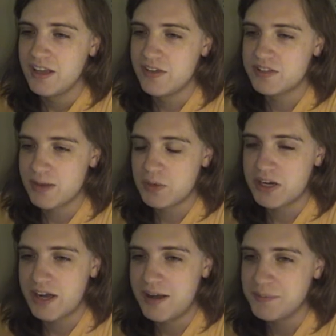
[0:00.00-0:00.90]
if summer
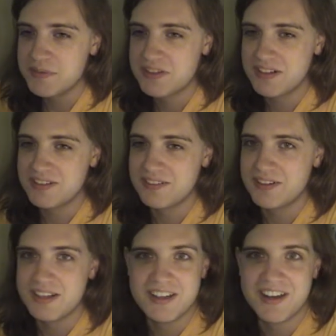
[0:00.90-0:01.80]
comes and
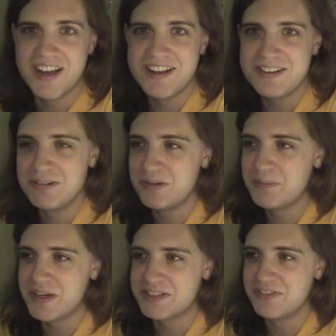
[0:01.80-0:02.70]
I ain't doing
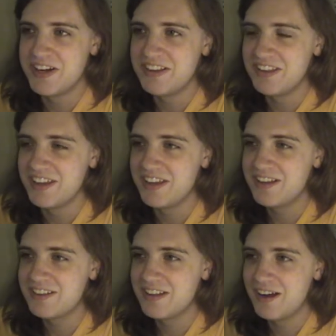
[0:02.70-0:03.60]
much of
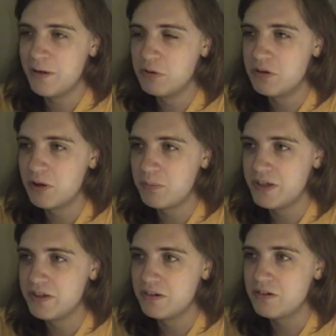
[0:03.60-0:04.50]
anything that I would
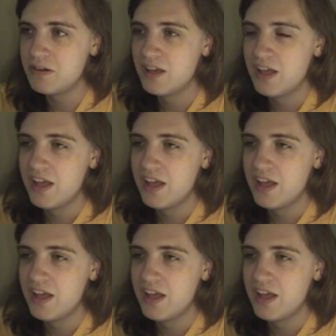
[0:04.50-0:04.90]
normally do,